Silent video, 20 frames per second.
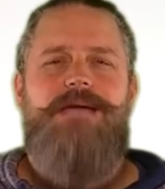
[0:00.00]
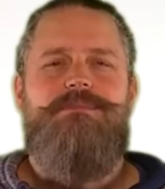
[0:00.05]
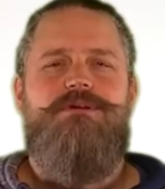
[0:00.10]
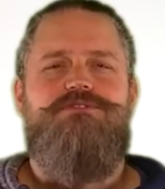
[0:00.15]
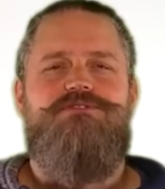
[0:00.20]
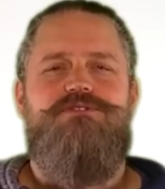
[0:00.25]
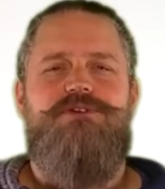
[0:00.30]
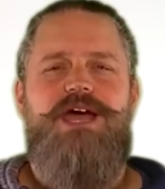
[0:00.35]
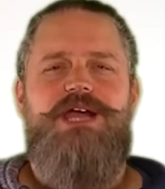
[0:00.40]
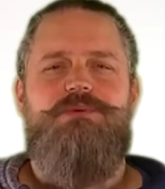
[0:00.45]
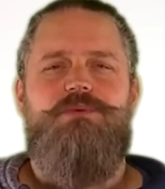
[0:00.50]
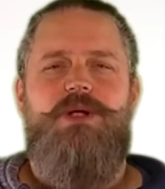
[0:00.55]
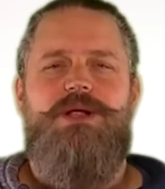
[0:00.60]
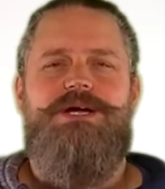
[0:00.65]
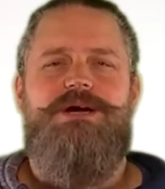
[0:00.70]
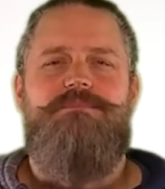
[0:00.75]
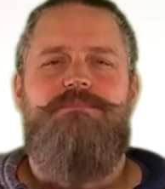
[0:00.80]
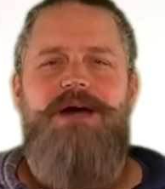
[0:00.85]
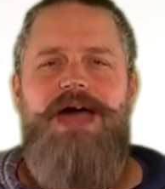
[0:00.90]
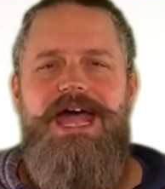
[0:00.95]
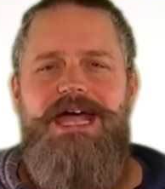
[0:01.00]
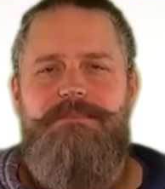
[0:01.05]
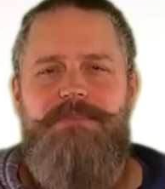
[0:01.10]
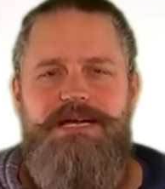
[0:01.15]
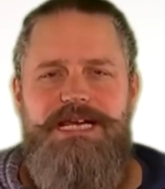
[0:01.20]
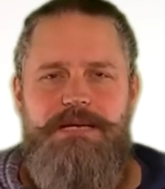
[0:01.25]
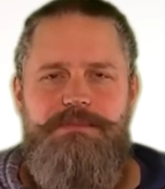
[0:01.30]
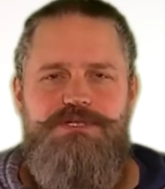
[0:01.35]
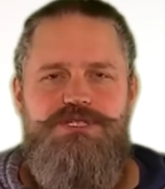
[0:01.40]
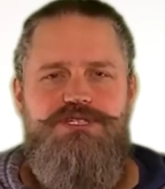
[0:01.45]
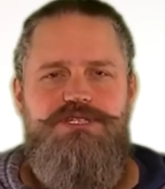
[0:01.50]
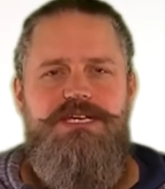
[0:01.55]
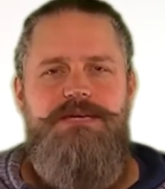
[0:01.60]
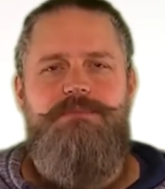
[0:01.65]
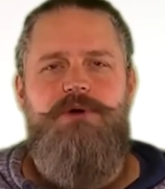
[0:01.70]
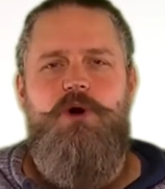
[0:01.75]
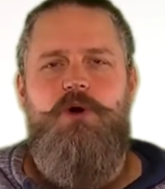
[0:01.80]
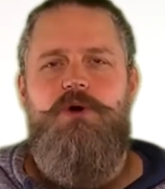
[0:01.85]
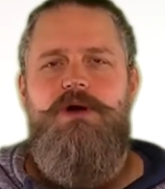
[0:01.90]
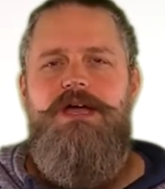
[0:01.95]
my friend, welcome back. My name is
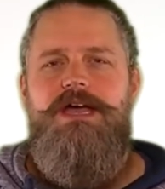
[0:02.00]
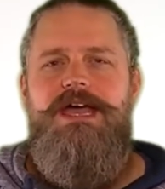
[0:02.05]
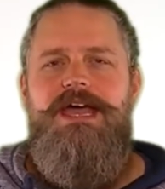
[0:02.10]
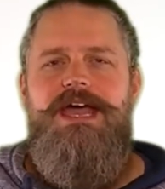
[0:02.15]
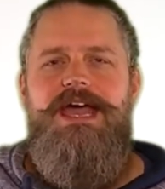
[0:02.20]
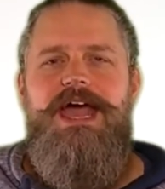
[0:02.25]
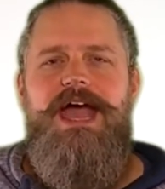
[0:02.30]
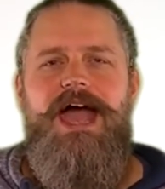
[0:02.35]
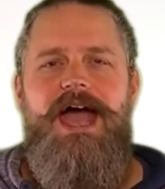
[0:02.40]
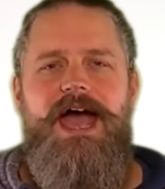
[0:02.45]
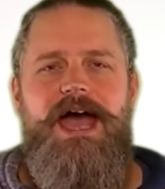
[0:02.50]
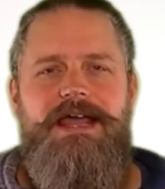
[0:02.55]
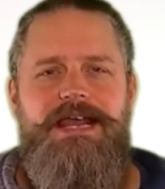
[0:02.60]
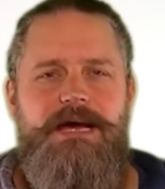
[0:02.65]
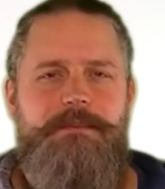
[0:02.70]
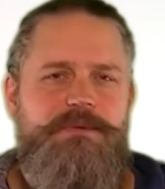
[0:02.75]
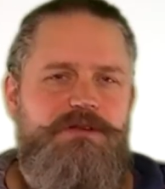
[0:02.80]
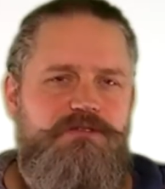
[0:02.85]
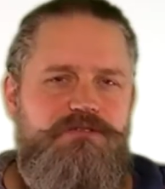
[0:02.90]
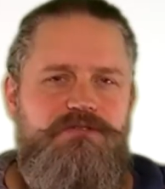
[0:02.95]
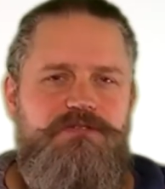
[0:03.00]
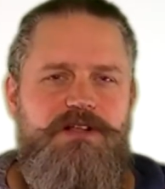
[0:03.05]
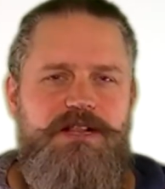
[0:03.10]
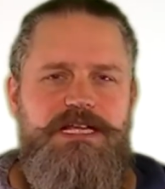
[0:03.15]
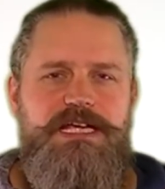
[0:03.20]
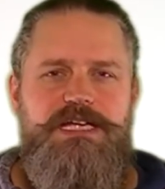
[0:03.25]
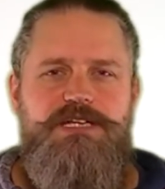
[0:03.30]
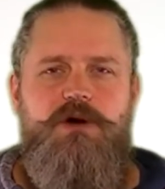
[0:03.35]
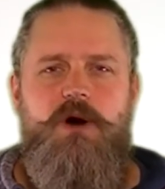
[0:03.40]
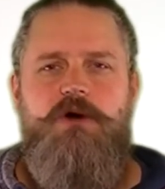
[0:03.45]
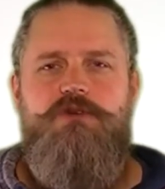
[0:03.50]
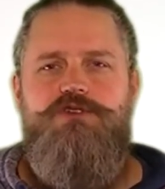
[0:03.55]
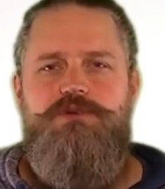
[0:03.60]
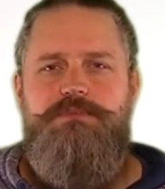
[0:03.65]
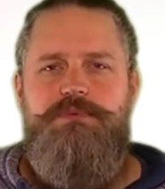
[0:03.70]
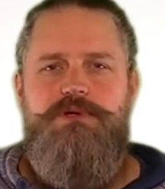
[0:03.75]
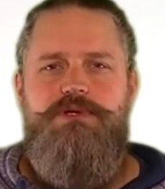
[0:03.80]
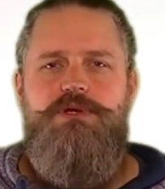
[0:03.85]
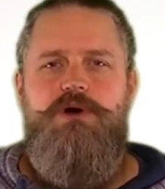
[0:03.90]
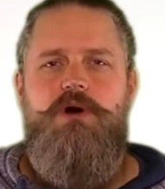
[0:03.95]
Timo and I'm an affiliate
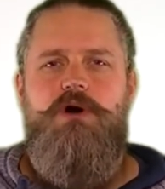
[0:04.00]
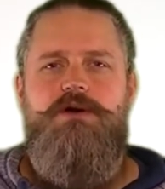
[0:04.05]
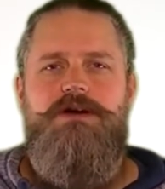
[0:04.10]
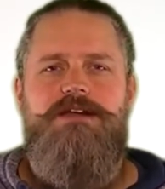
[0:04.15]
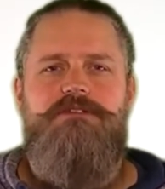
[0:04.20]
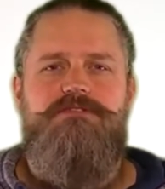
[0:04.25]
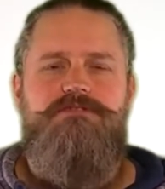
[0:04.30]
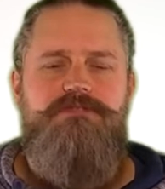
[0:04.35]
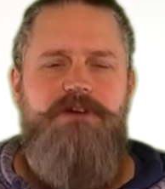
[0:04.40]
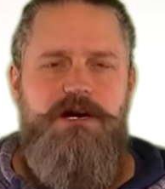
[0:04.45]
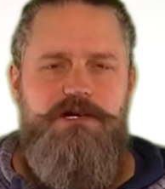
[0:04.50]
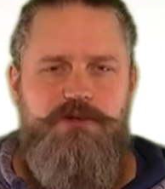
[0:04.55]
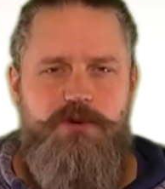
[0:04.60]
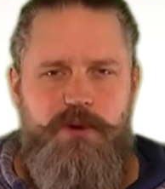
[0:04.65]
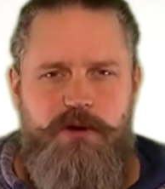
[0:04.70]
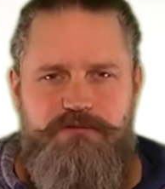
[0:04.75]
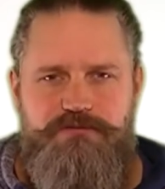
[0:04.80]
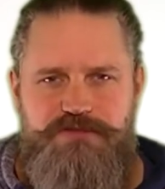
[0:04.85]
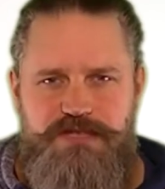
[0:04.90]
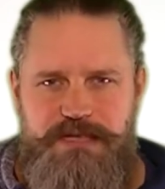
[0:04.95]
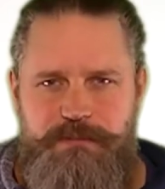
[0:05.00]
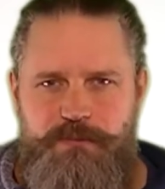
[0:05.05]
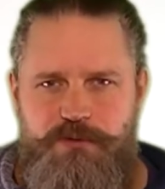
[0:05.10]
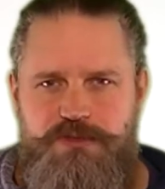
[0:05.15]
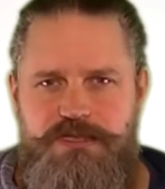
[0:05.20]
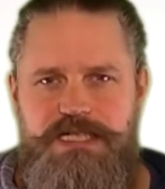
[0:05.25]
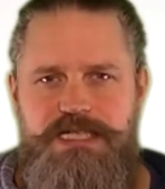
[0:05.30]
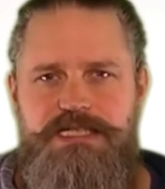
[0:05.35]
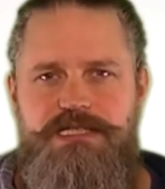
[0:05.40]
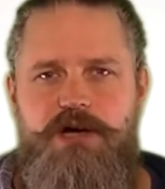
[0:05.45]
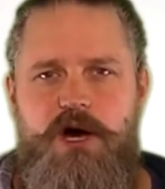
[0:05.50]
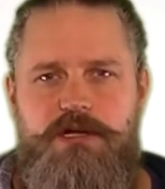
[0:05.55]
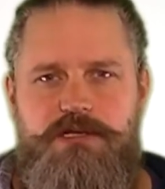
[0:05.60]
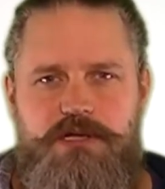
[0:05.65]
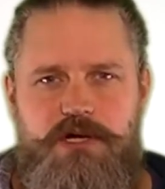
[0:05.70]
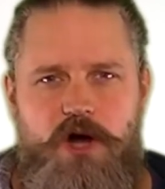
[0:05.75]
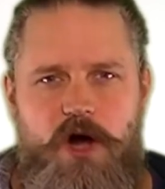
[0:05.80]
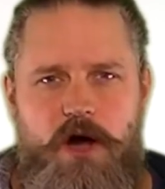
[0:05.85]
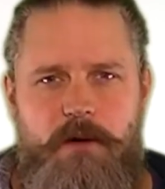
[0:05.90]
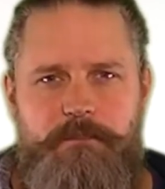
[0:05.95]
entrepreneur and founder of
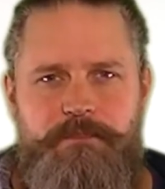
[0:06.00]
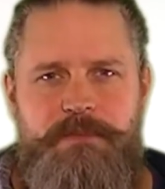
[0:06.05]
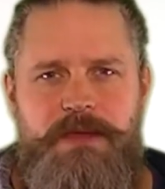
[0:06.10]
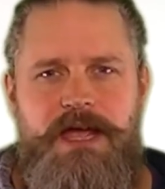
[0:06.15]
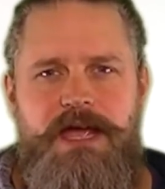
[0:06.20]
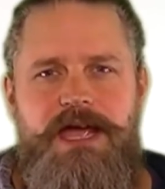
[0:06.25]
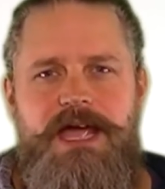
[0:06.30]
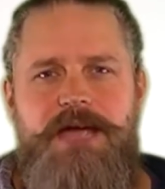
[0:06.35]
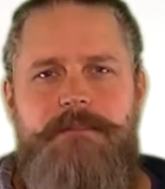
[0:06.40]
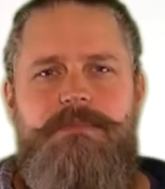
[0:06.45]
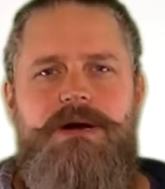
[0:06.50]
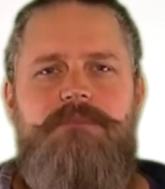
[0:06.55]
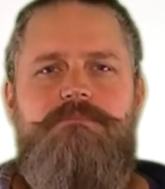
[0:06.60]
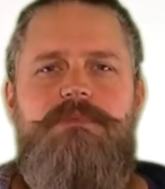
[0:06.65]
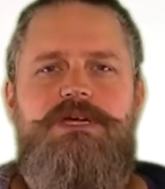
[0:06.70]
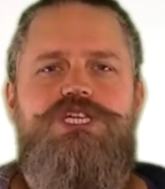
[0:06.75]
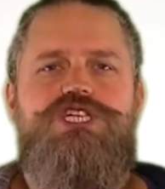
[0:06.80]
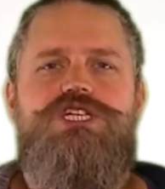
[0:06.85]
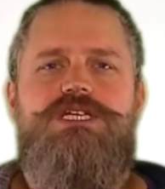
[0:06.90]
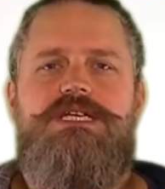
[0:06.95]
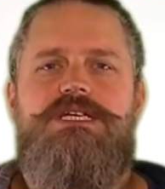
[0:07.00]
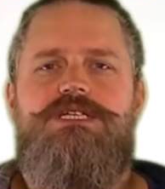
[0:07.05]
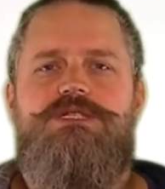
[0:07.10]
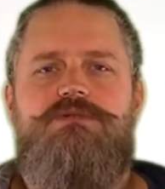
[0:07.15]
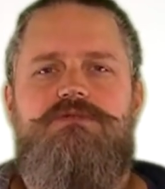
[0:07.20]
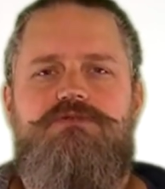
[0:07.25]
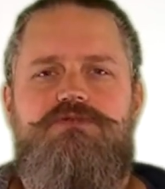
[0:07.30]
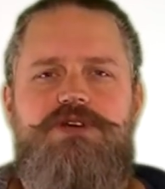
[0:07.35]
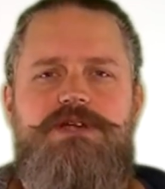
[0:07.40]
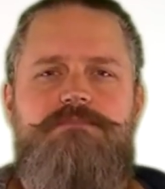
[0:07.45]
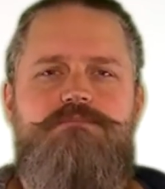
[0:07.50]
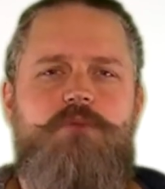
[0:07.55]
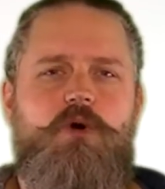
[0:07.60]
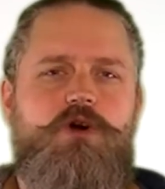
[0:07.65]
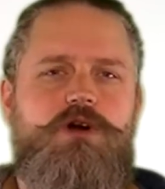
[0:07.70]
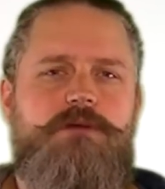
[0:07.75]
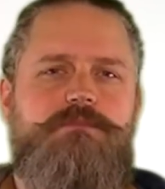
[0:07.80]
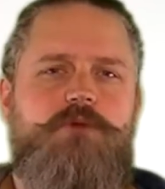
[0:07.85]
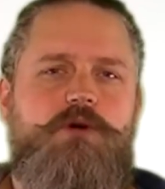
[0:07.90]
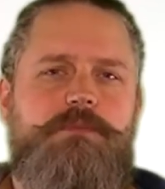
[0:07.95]
TimoD.com. My mission is to free
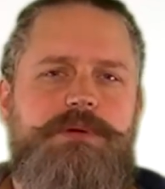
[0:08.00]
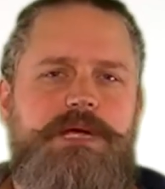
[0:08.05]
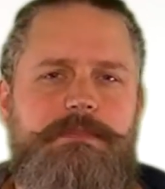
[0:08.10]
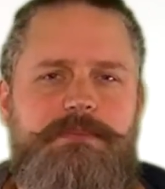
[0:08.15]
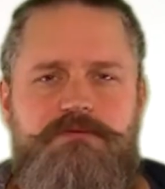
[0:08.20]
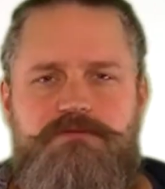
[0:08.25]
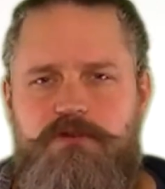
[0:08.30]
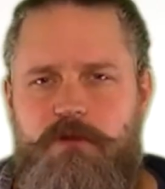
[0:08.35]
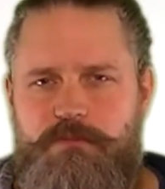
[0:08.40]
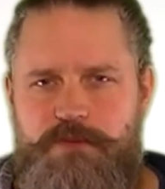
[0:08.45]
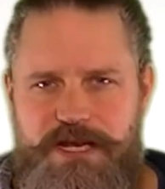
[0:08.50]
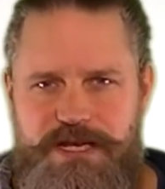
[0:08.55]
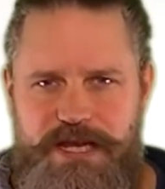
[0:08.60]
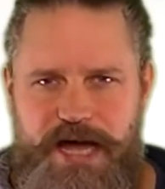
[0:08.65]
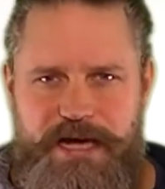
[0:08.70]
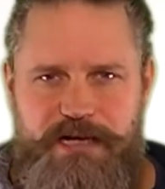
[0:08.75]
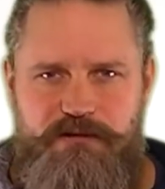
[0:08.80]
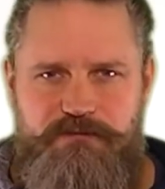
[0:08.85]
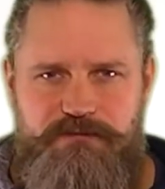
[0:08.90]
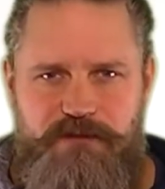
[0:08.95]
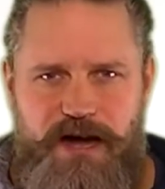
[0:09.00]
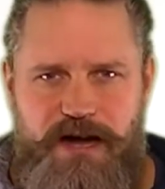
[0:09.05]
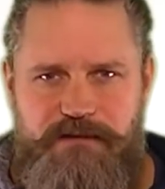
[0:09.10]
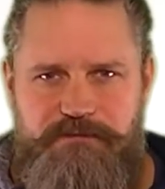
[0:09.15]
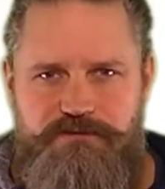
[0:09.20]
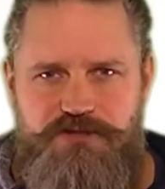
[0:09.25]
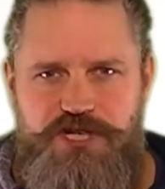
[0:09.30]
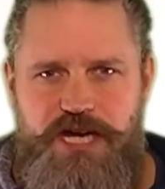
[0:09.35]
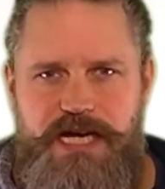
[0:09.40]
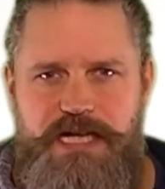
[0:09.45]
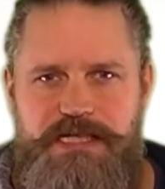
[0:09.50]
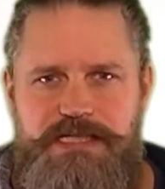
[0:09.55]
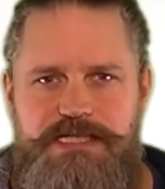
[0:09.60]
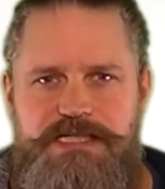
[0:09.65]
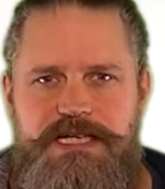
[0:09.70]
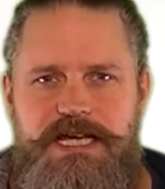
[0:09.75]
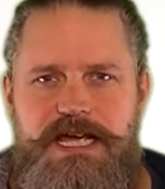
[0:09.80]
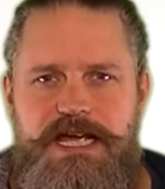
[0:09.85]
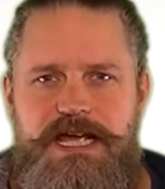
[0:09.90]
more and more people from their 9-to-5 jails.